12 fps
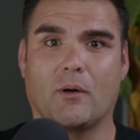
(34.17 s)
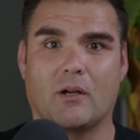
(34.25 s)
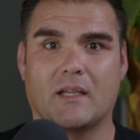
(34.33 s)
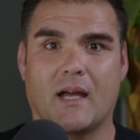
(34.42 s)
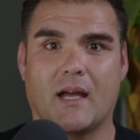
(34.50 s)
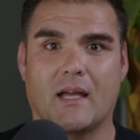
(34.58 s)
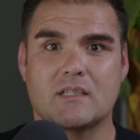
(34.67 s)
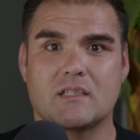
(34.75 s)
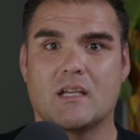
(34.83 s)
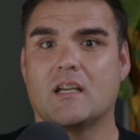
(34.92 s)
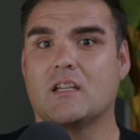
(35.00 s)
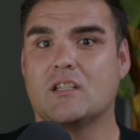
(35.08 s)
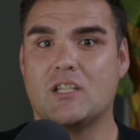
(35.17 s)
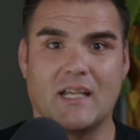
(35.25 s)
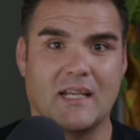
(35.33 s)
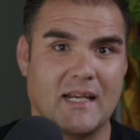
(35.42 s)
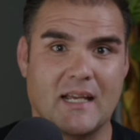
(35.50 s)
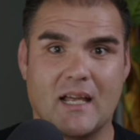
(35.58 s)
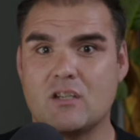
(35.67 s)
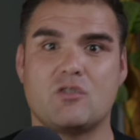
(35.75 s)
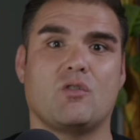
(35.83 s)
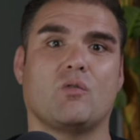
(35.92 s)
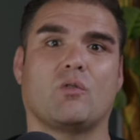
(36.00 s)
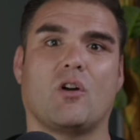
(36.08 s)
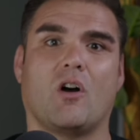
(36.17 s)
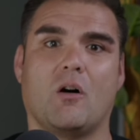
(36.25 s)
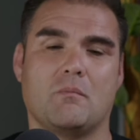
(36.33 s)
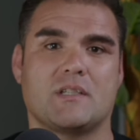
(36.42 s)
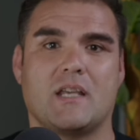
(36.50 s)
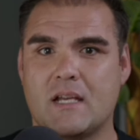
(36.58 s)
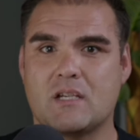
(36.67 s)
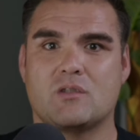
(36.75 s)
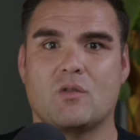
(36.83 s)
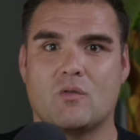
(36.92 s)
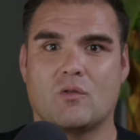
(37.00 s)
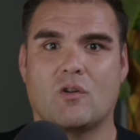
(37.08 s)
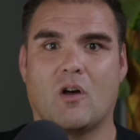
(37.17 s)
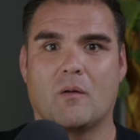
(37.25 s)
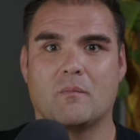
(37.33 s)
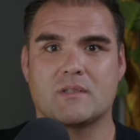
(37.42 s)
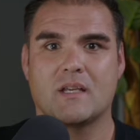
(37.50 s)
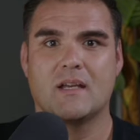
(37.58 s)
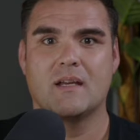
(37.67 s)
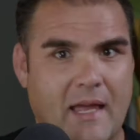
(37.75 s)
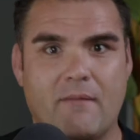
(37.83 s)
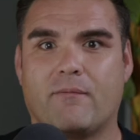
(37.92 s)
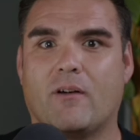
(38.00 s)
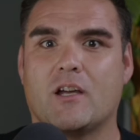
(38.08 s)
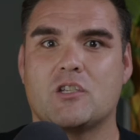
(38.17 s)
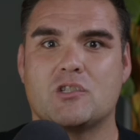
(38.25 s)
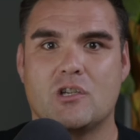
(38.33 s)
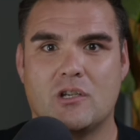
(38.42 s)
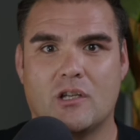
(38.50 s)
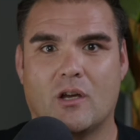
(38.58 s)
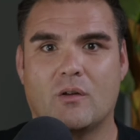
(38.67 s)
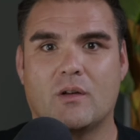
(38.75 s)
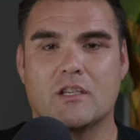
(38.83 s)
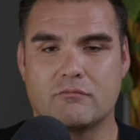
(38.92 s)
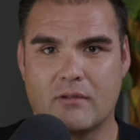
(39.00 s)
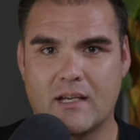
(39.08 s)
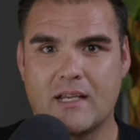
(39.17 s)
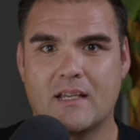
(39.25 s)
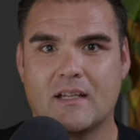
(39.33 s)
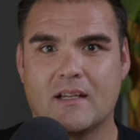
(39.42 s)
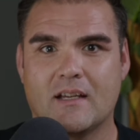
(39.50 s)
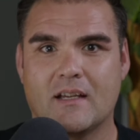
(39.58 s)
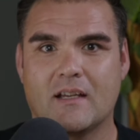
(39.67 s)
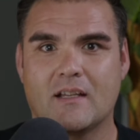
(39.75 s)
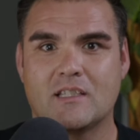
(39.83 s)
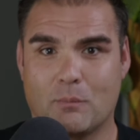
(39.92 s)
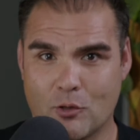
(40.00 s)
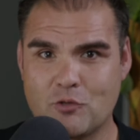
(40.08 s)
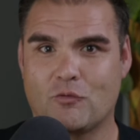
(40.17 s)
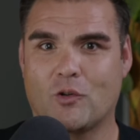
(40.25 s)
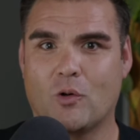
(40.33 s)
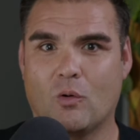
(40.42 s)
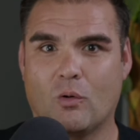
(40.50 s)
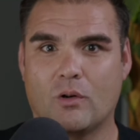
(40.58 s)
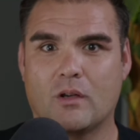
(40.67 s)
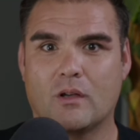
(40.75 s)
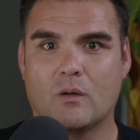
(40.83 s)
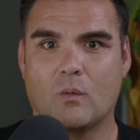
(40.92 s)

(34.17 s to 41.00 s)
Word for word: a podcast? Do you need internal comms, external comms? Campfire Studio is ready to push record